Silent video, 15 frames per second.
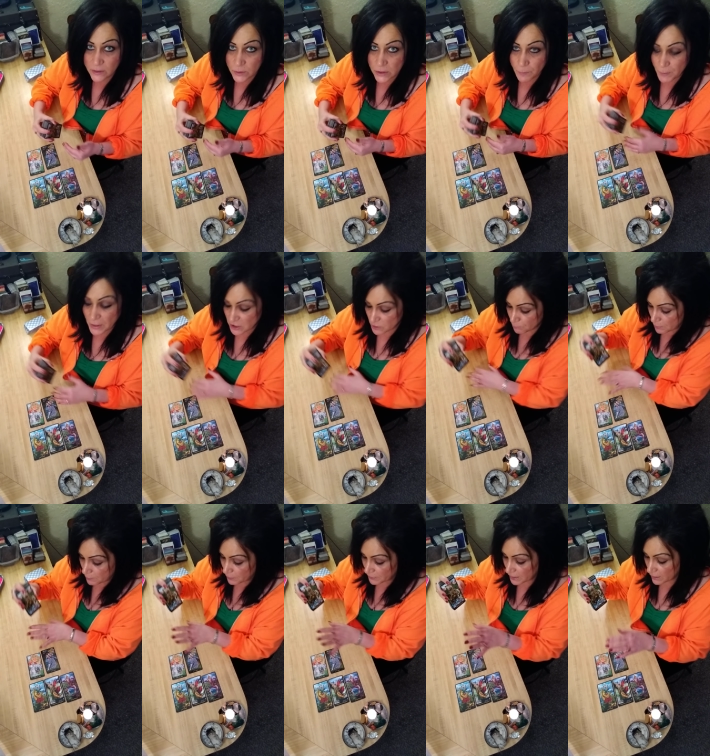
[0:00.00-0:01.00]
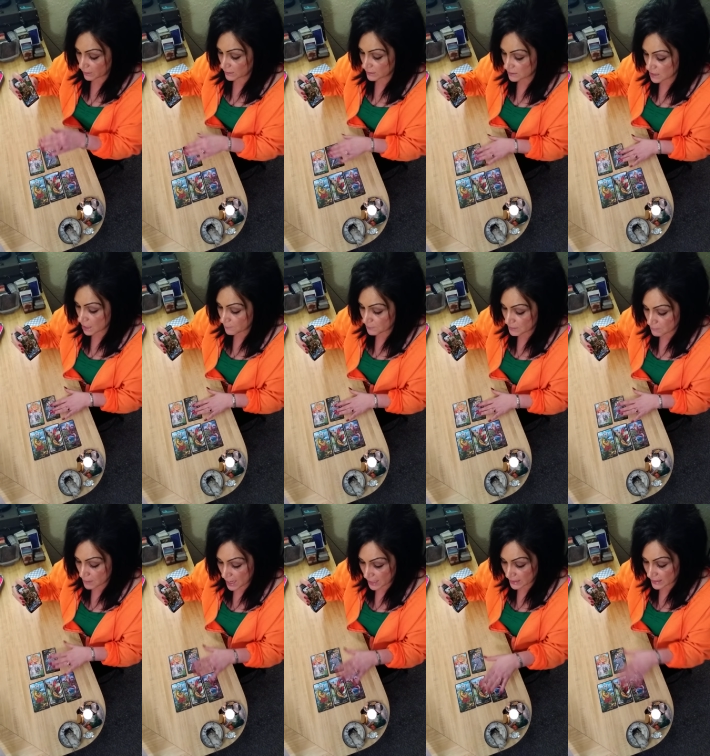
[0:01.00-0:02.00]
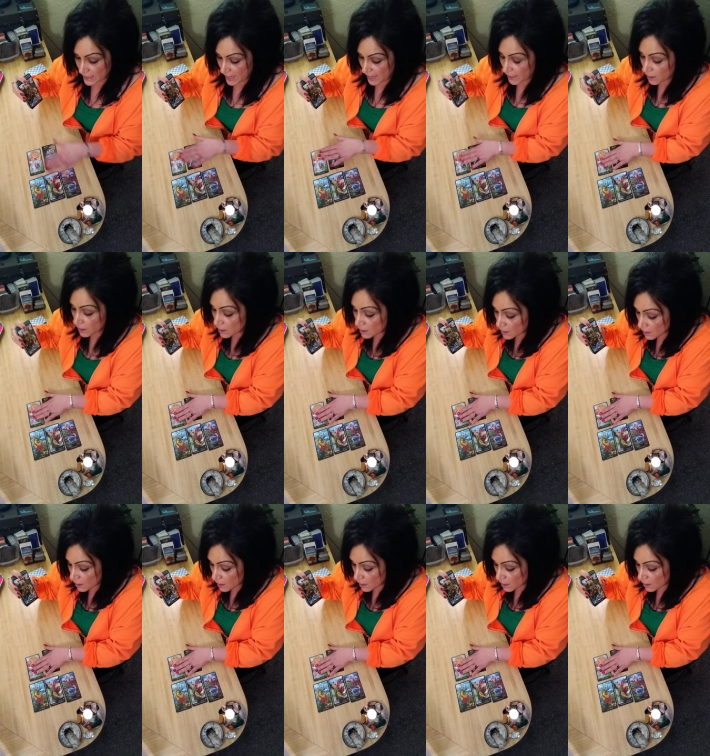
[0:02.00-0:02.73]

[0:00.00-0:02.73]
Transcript: There was a bunch of people there at the top of the mine in the air.